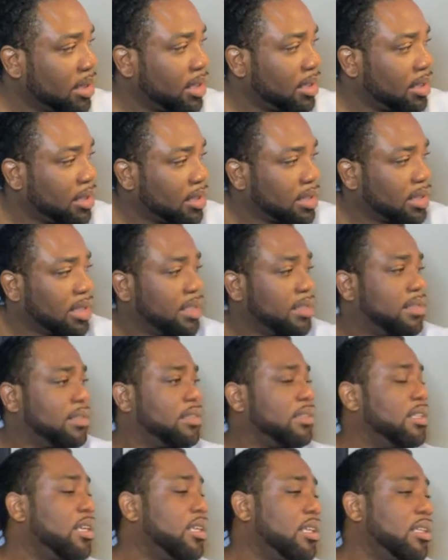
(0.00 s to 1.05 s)
I can't
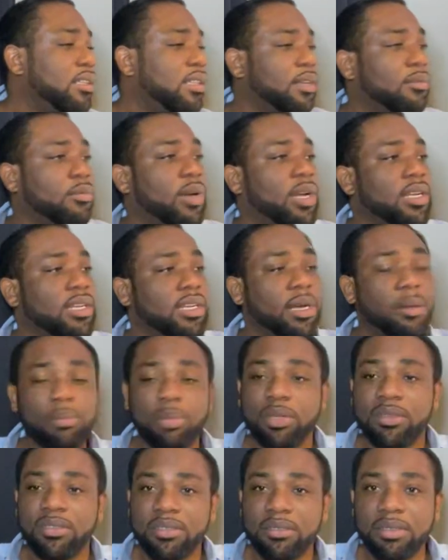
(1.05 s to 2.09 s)
see anything right now,
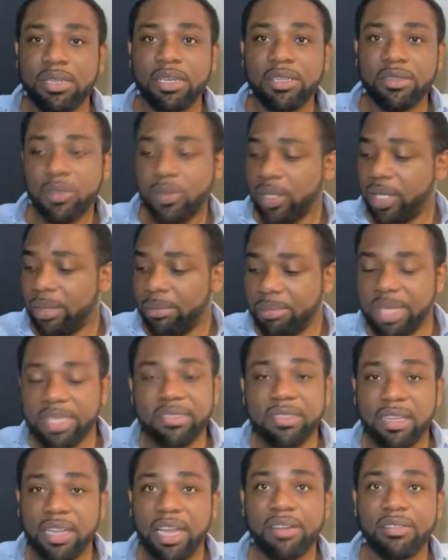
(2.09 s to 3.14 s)
but 3M makes
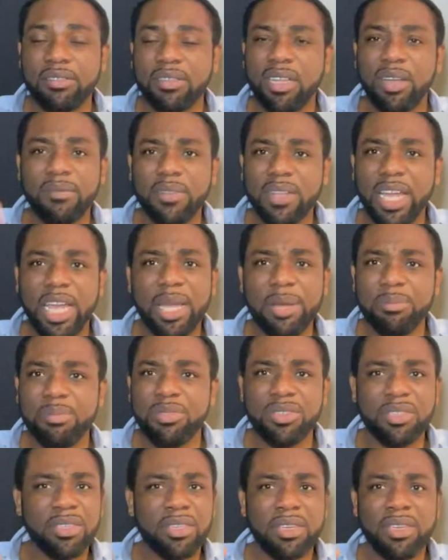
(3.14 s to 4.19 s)
a lot of stuff, tapes.